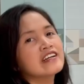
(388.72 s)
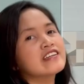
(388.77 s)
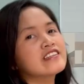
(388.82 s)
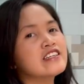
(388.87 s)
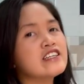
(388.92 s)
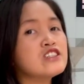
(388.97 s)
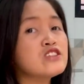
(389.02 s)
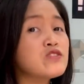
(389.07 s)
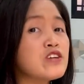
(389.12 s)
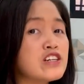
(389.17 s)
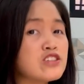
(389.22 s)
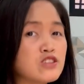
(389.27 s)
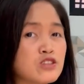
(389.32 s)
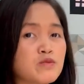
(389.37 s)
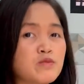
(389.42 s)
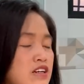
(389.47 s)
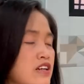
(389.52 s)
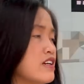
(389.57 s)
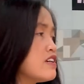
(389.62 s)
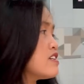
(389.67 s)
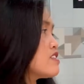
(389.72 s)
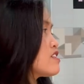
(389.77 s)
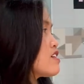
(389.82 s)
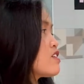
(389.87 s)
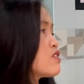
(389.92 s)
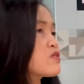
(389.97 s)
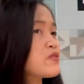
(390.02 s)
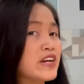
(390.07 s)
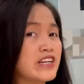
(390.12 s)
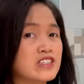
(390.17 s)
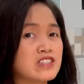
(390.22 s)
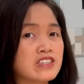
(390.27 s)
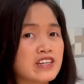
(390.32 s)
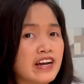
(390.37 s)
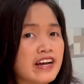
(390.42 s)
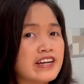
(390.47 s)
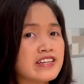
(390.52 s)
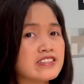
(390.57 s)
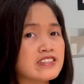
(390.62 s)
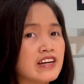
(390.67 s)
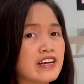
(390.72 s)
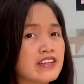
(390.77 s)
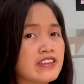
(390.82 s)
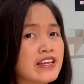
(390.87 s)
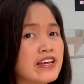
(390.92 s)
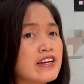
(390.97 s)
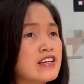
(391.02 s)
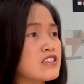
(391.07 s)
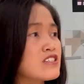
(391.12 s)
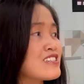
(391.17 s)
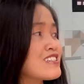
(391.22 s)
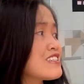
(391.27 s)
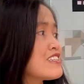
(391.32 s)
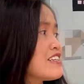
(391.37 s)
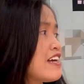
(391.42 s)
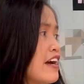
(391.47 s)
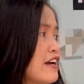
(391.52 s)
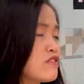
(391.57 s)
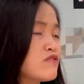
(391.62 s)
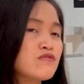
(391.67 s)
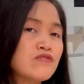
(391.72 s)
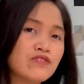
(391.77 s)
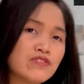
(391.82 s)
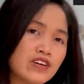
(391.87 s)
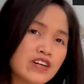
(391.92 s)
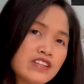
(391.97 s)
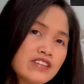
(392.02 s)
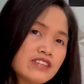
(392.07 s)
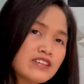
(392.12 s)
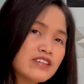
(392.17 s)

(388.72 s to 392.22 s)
This restroom is a great size. I think it's 9 foot.